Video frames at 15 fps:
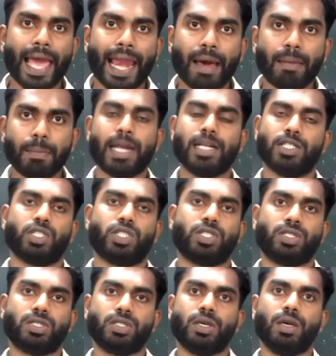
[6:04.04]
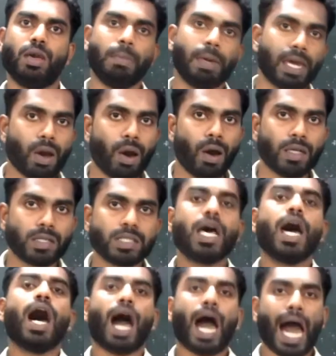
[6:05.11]
elements because
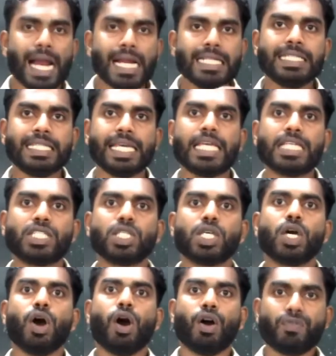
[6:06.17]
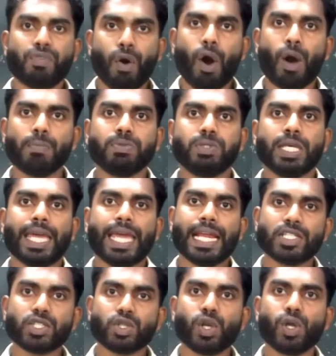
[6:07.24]
all these forms
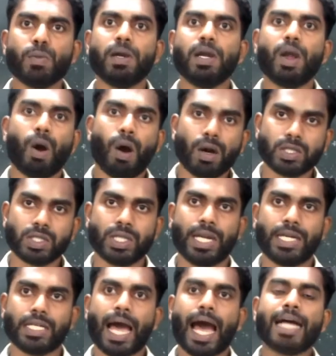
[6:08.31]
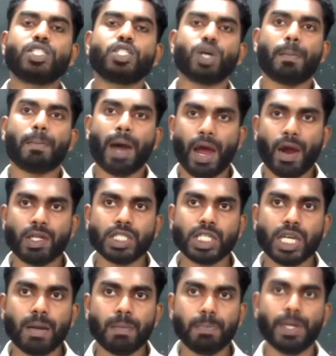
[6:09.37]
insoluble oxide at
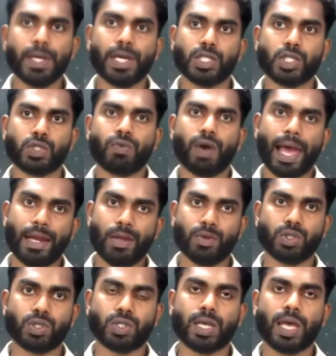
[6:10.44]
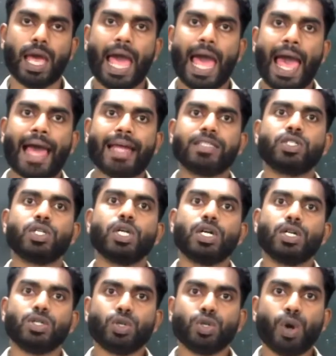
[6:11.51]
biological pH values and
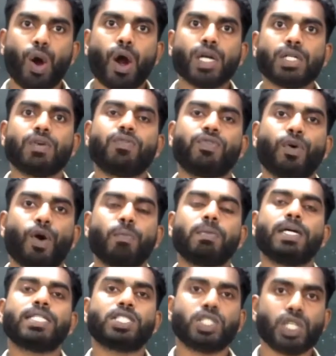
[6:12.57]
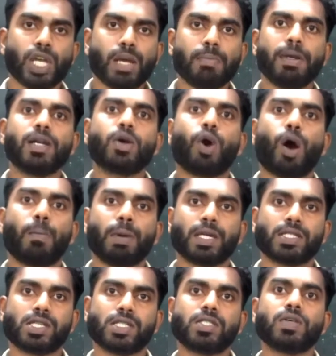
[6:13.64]
do not form stable
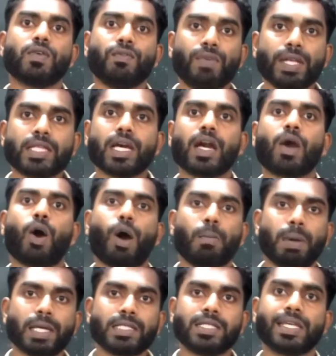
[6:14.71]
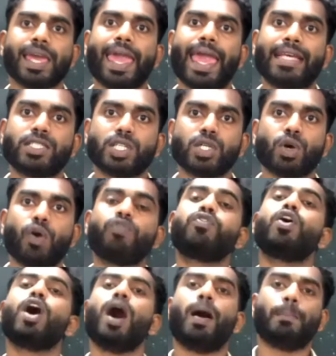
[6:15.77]
complexes with complexing agent of
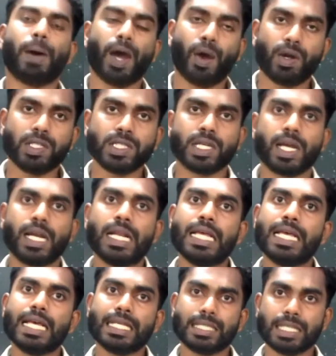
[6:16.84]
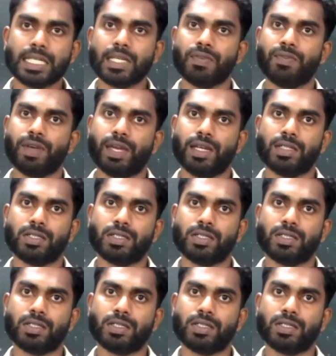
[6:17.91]
biological significance.